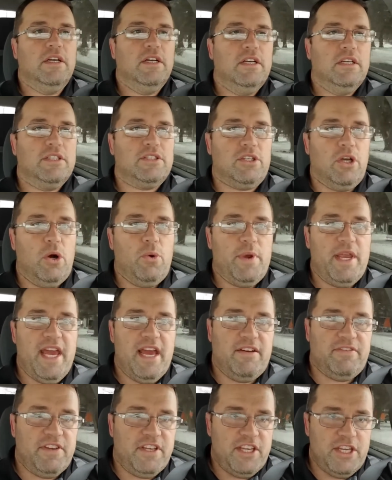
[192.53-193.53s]
so we
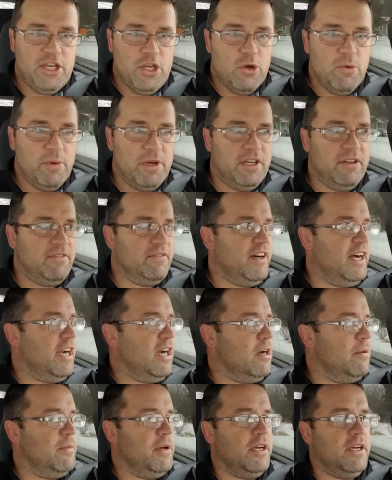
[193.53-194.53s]
have humid
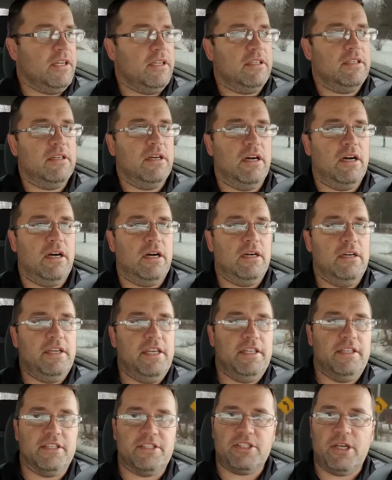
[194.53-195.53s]
environment
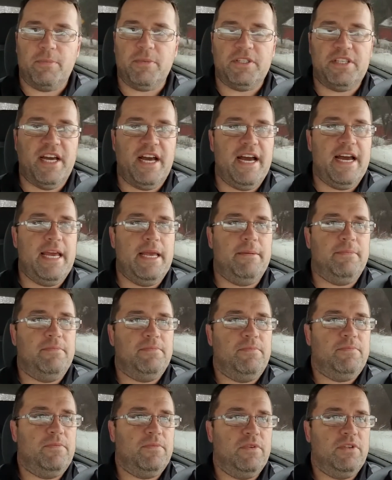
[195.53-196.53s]
in the summertime.
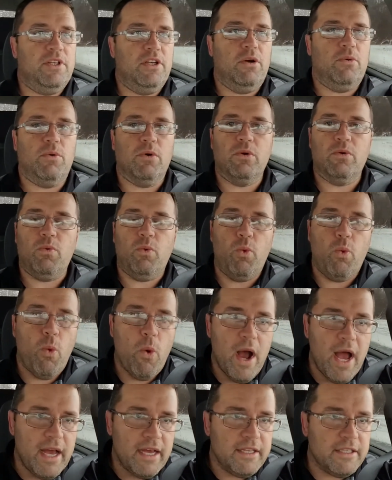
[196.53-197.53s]
We're
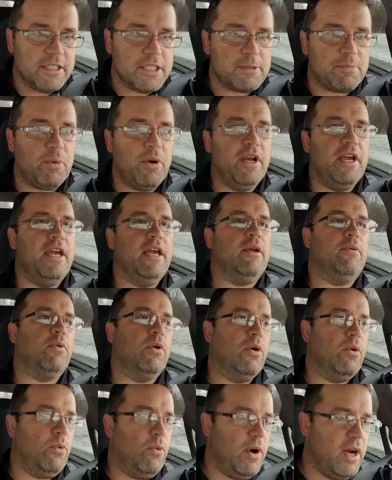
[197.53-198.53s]
wet in the spring,
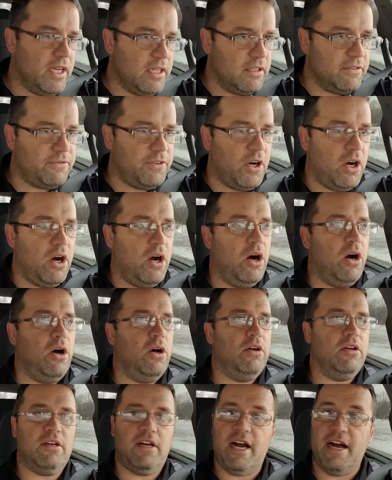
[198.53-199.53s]
we're wet in the
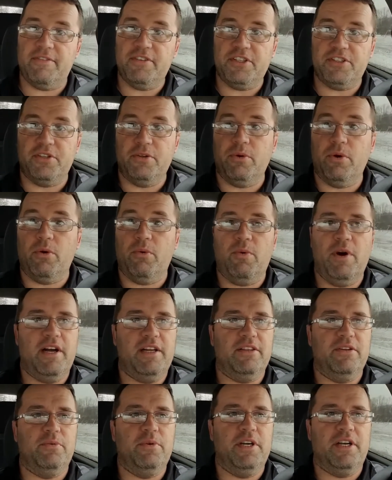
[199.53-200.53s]
fall. Obviously we're wet
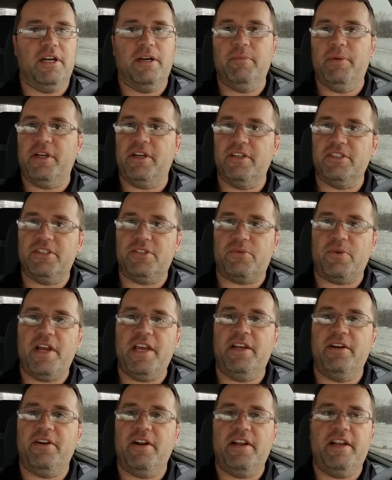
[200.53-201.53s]
in the winter because it's
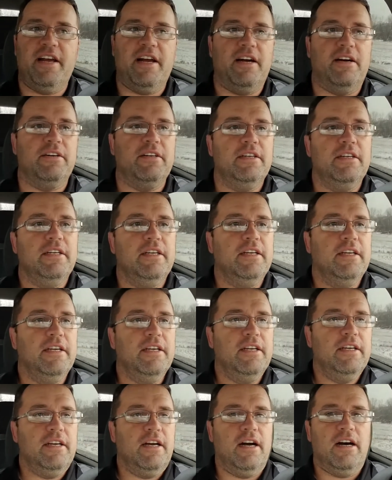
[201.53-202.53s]
raining right now,
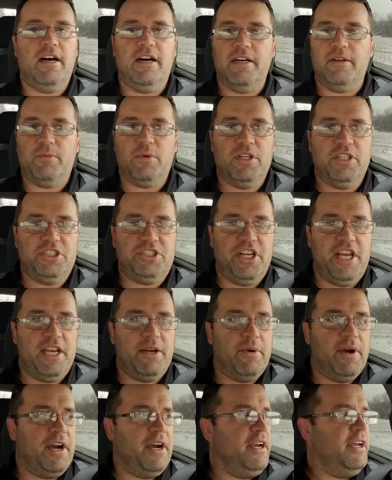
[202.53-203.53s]
and we're in
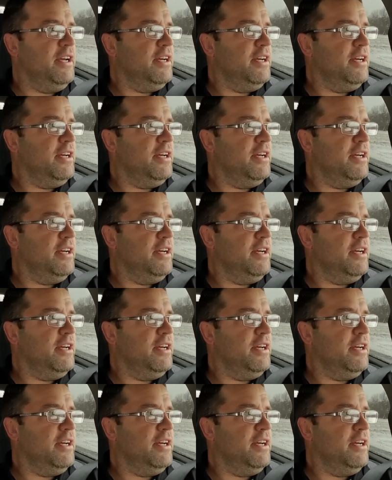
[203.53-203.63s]
January.